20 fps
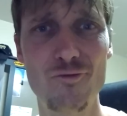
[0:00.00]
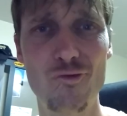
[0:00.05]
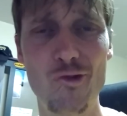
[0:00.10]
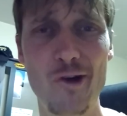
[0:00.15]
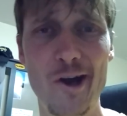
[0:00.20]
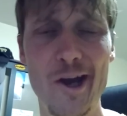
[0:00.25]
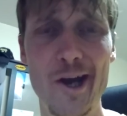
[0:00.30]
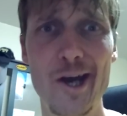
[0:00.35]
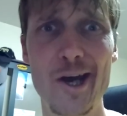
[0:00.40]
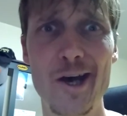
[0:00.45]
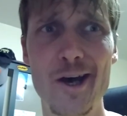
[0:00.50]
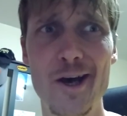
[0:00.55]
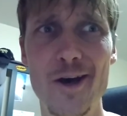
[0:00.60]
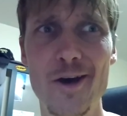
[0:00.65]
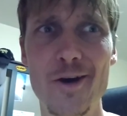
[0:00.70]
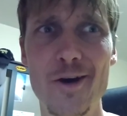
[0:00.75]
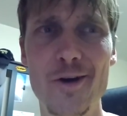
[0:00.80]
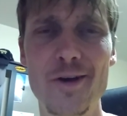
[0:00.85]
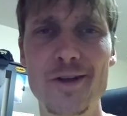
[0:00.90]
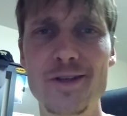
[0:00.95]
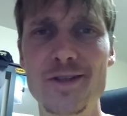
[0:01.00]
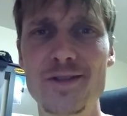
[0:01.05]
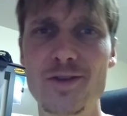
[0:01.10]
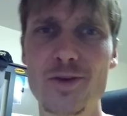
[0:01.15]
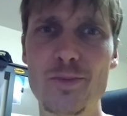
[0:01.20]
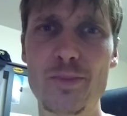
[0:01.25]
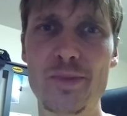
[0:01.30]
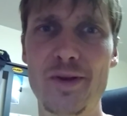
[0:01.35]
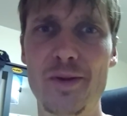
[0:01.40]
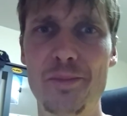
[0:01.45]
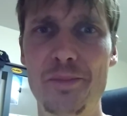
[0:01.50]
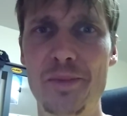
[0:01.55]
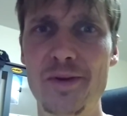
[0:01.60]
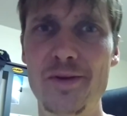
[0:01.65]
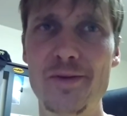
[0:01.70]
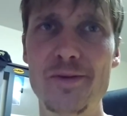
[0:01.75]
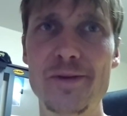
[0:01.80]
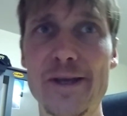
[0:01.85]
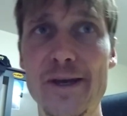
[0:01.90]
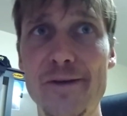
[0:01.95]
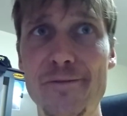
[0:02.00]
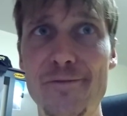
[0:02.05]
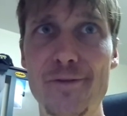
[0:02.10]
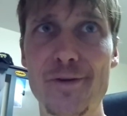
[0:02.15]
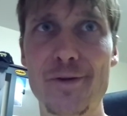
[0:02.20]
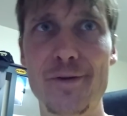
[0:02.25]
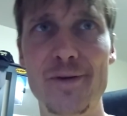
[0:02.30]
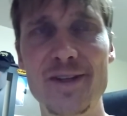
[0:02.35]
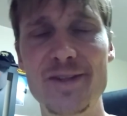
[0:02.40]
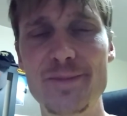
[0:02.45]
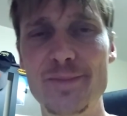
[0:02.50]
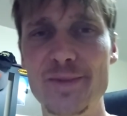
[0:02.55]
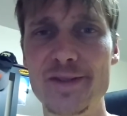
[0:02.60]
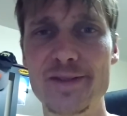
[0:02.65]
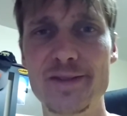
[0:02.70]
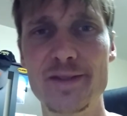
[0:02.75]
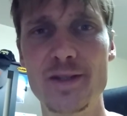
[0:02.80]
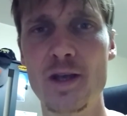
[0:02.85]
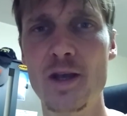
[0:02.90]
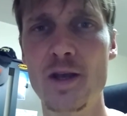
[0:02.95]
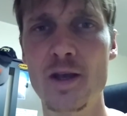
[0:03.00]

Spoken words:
Wow, I just opened up a new gift for Christmas.